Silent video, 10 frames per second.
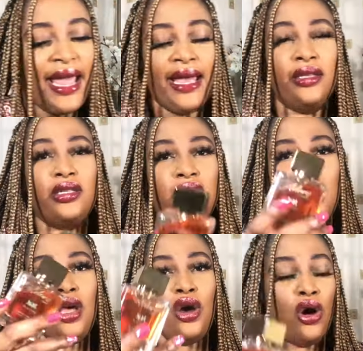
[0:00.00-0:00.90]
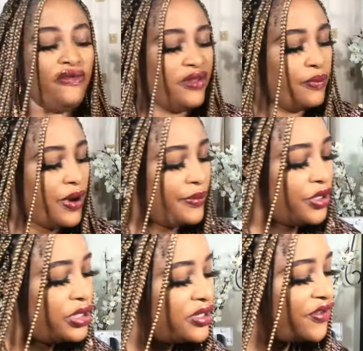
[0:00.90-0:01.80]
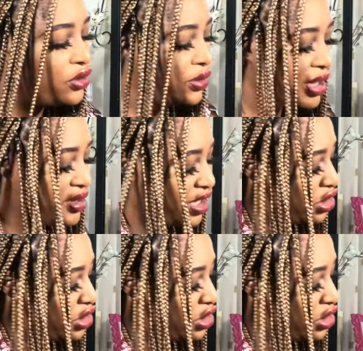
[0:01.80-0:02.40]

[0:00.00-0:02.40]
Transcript: ends of the brand, because if you look at the